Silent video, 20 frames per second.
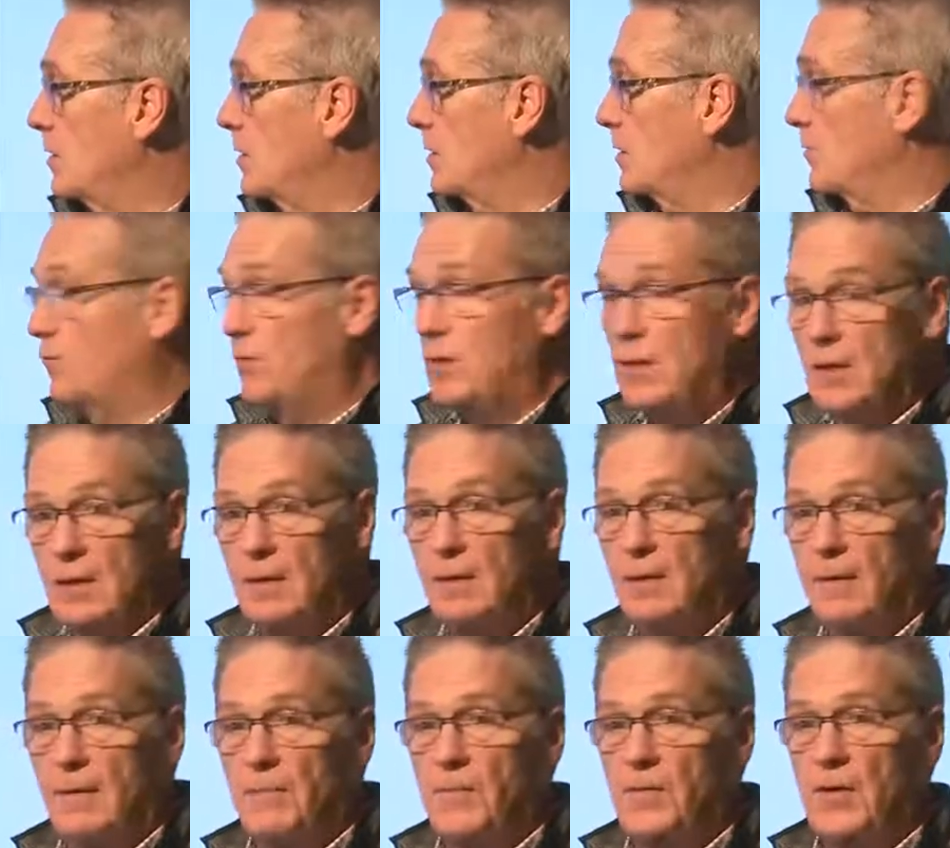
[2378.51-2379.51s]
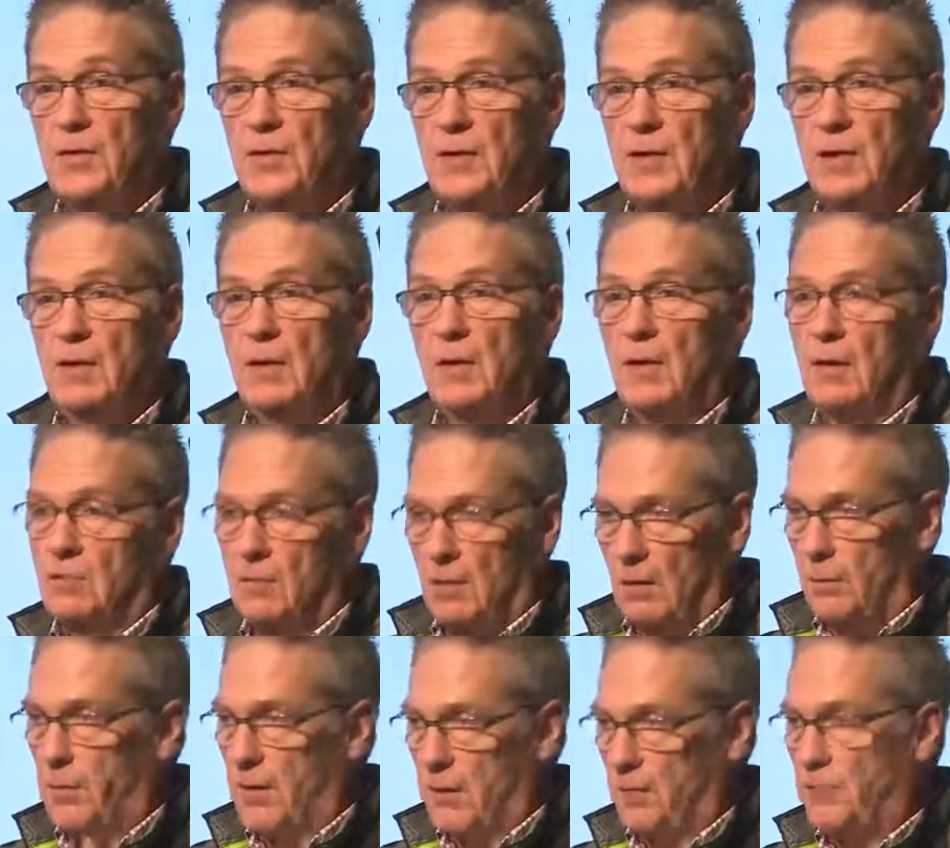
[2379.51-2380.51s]
And it's really, I think,
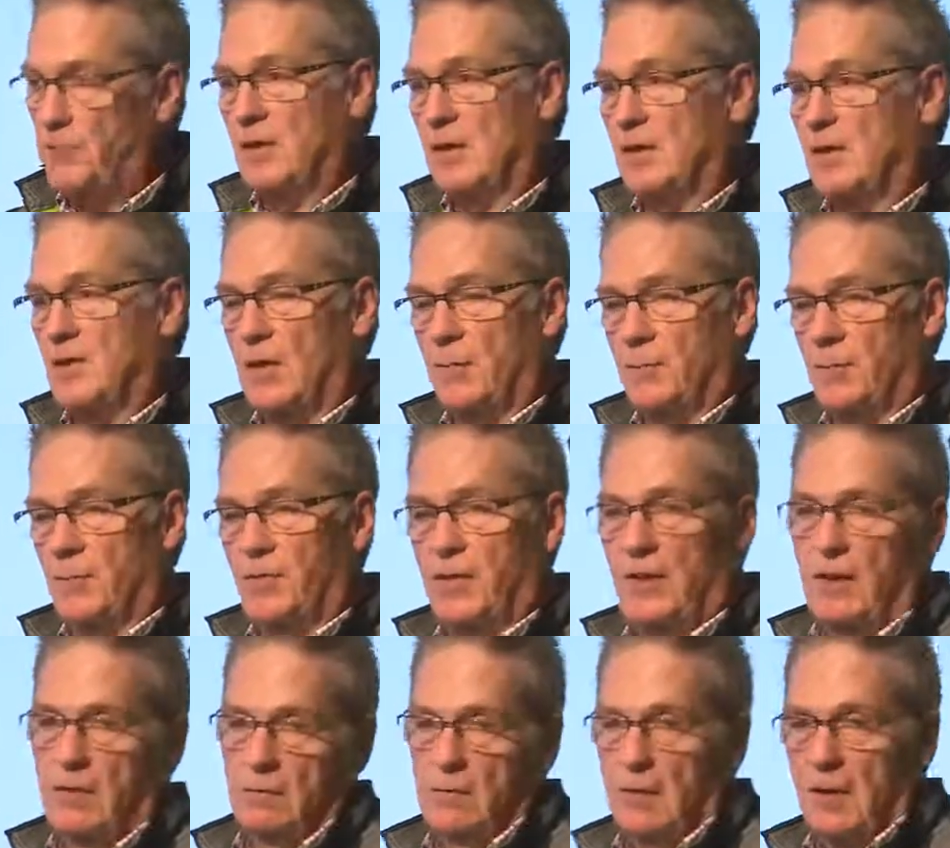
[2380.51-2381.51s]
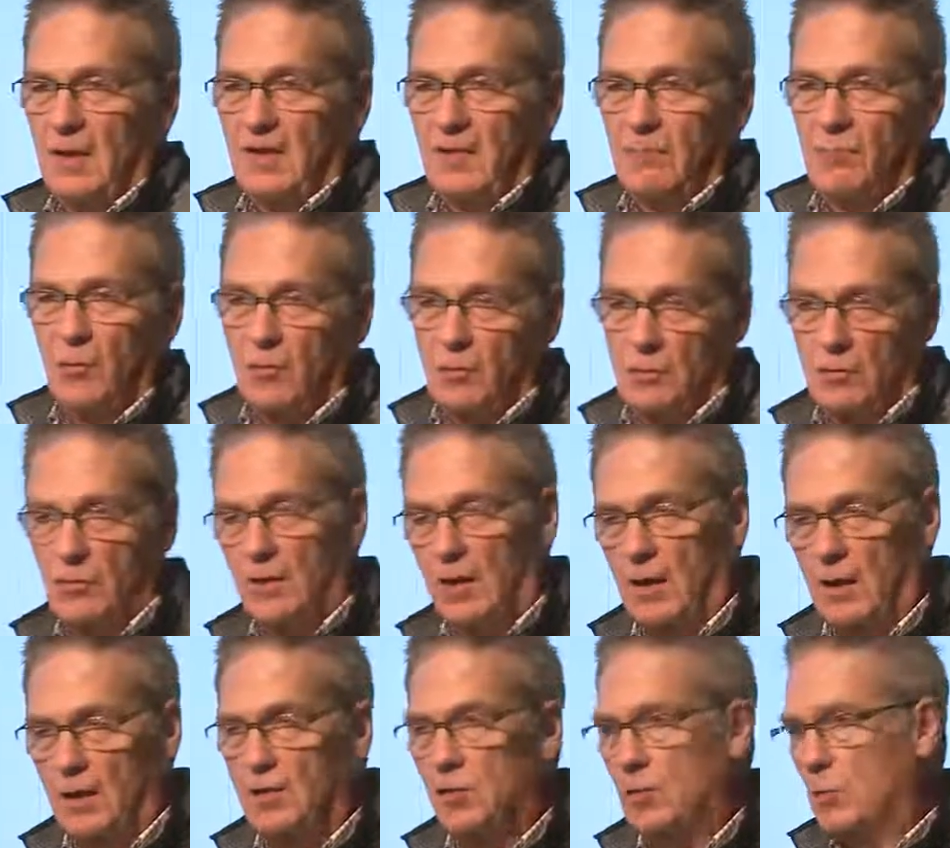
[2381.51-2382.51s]
a perfect example of how what could
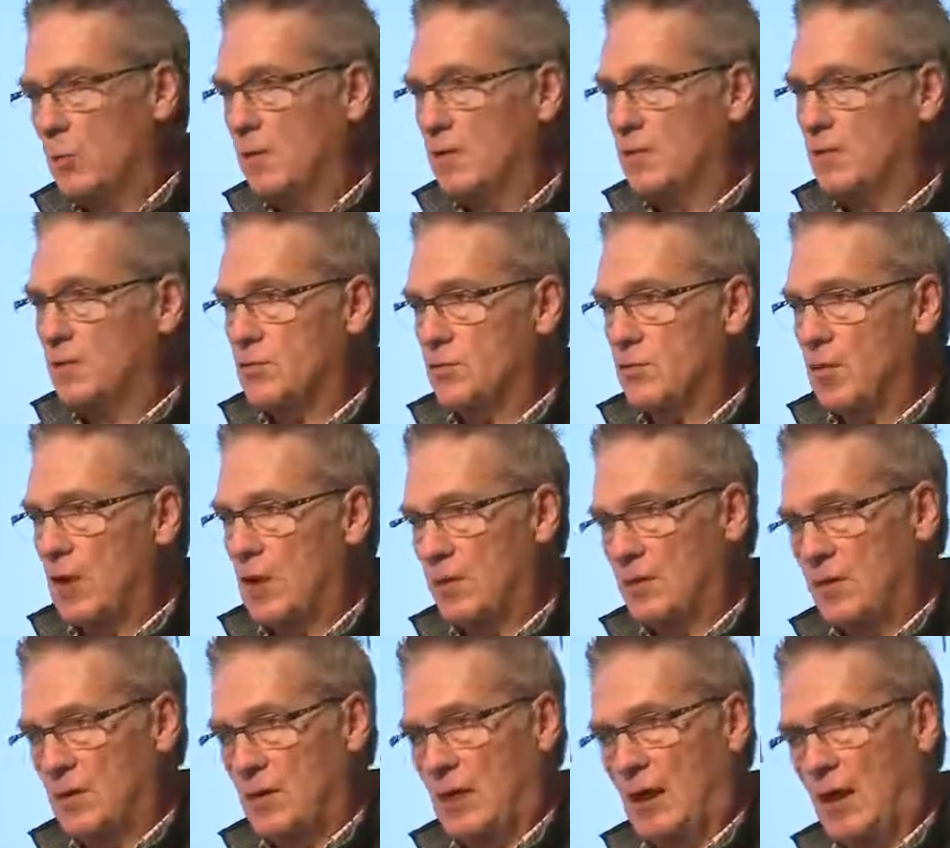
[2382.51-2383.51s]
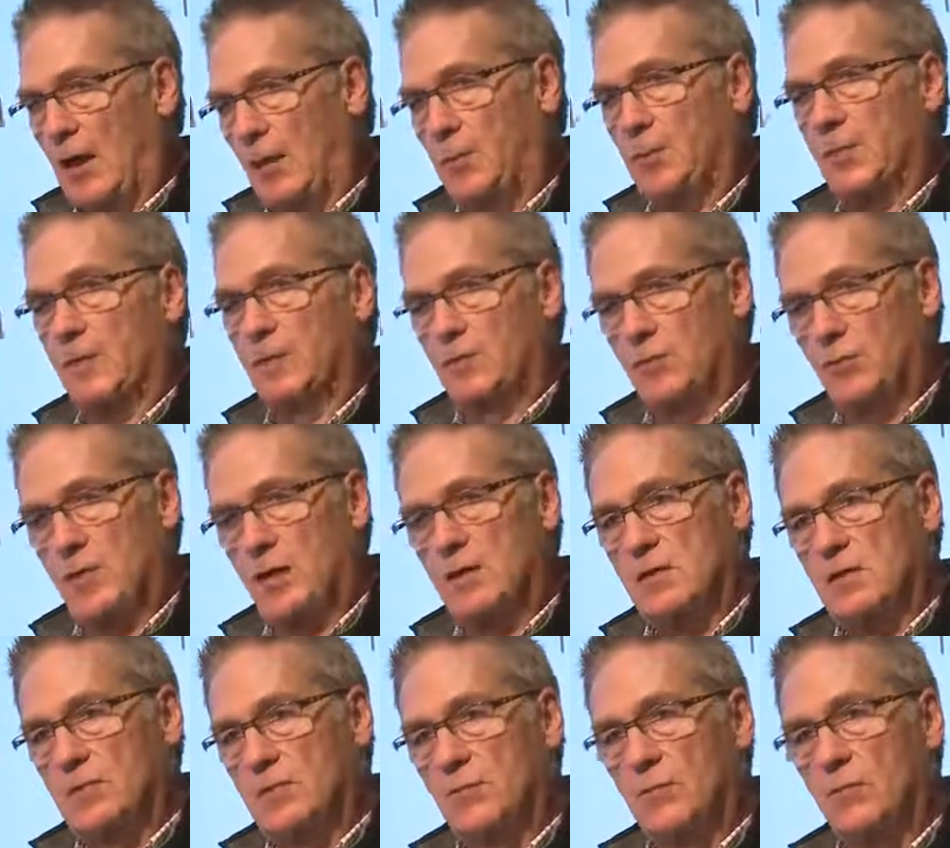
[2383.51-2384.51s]
arguably be described as an app can
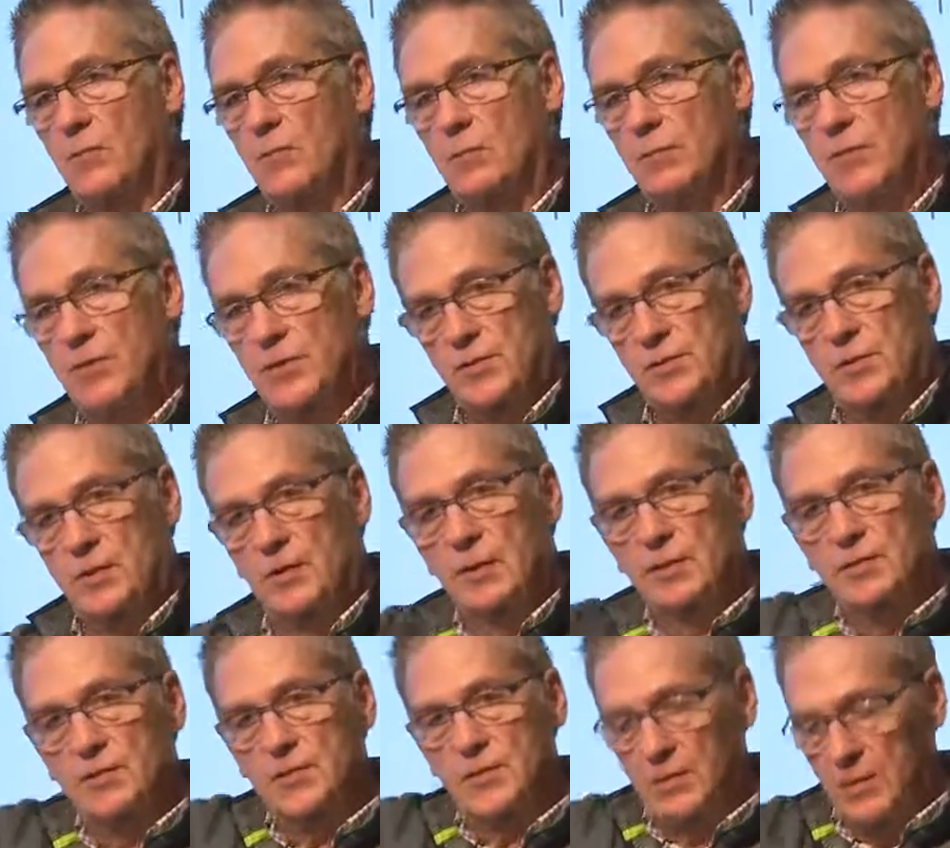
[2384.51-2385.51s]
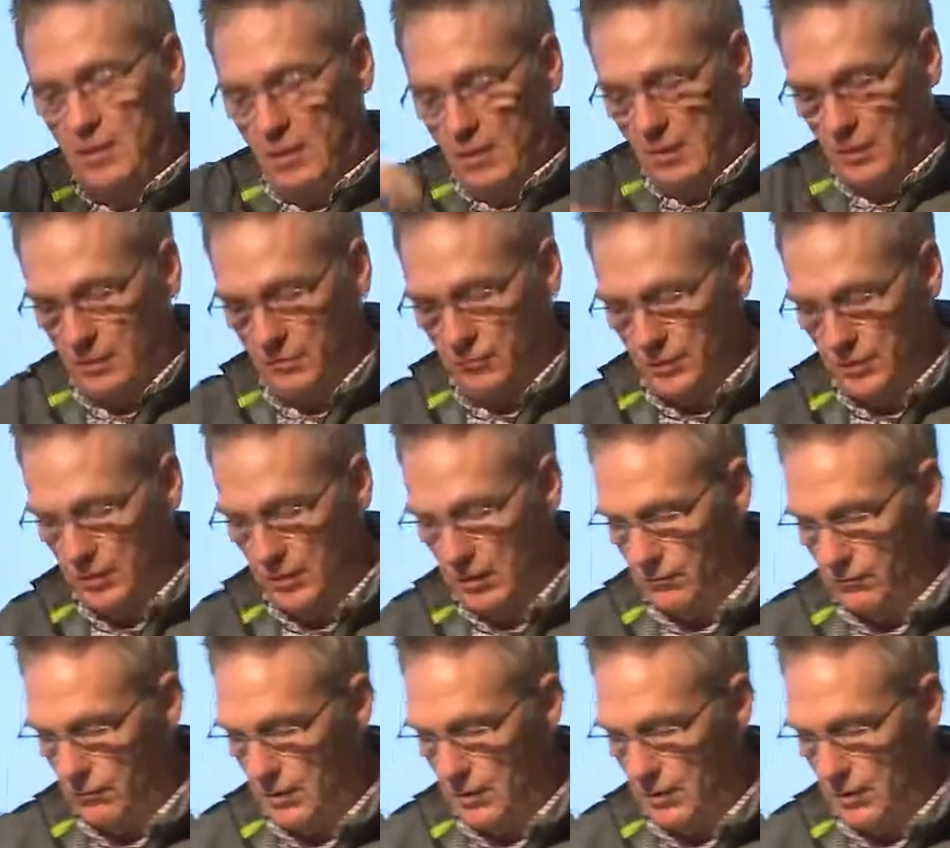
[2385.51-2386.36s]
transform this city-countryside